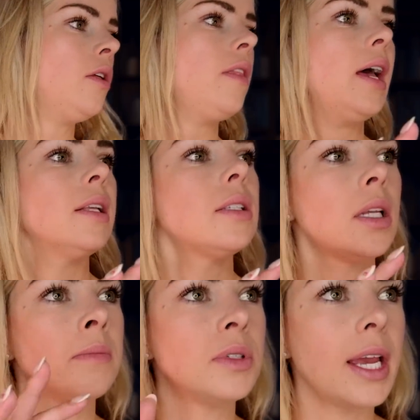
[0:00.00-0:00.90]
that
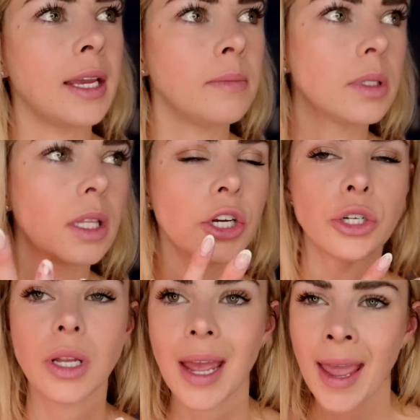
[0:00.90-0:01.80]
sometimes
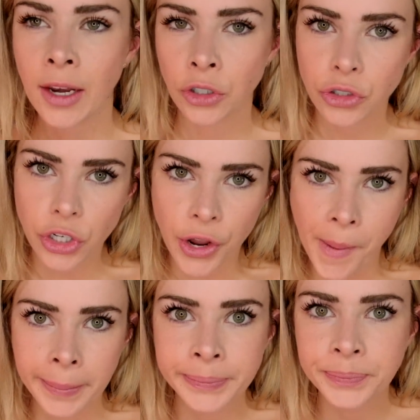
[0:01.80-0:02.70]
there's energy,
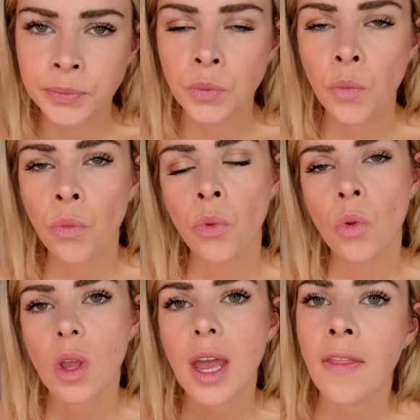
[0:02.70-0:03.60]

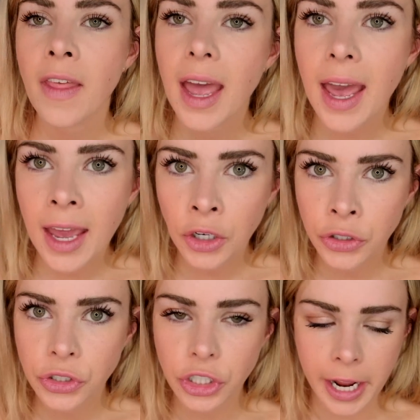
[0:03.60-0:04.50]
and the
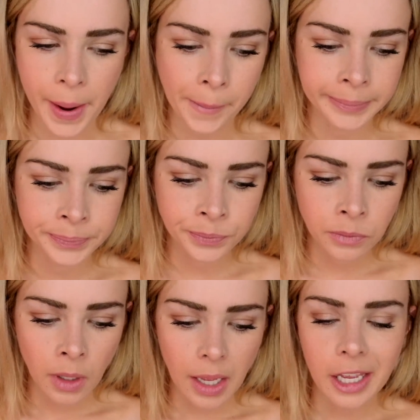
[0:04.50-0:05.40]
energy
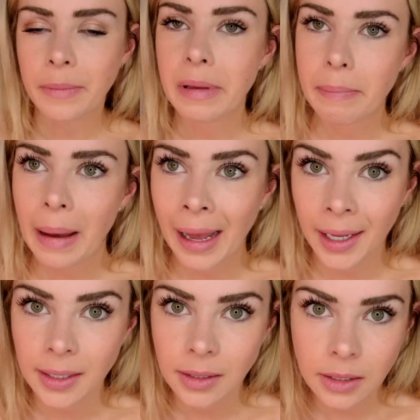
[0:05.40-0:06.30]
can be
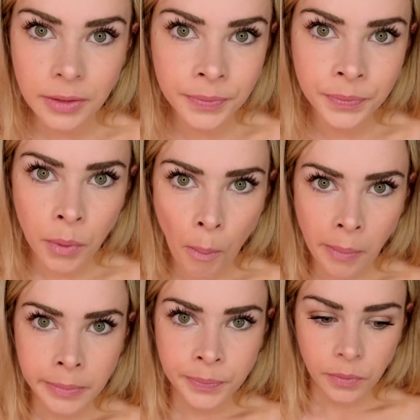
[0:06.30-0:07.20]
bad.
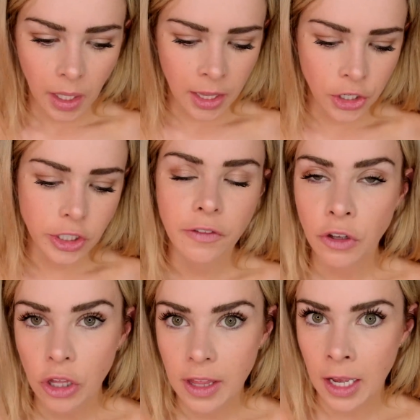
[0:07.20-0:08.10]
And there's a
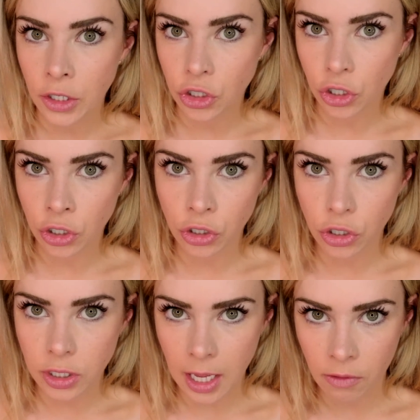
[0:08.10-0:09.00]
few things you can do
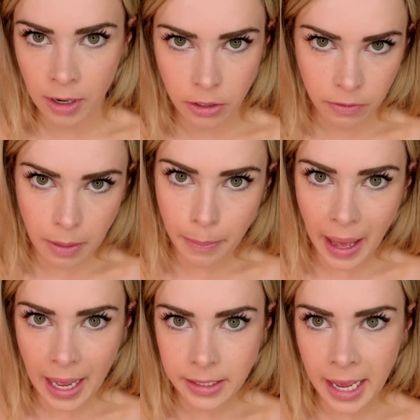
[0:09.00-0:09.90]
to get rid of the
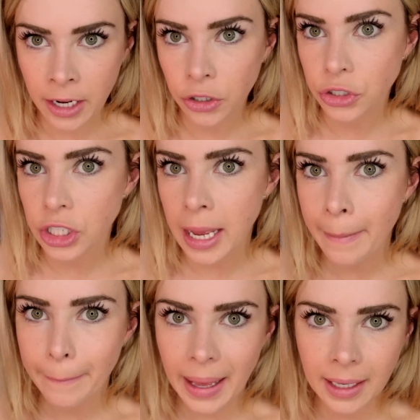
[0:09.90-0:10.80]
bad energy
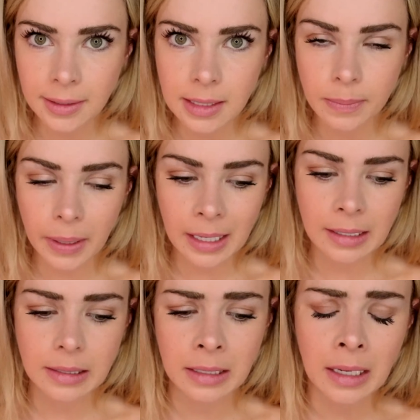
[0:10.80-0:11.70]
and bad
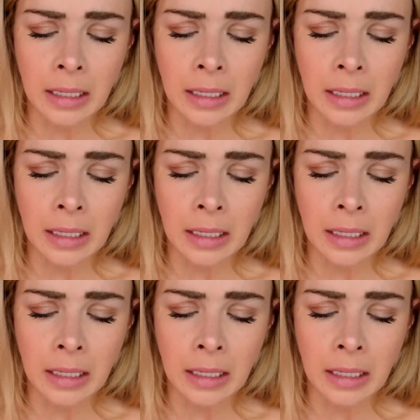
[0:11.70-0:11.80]
spirits. And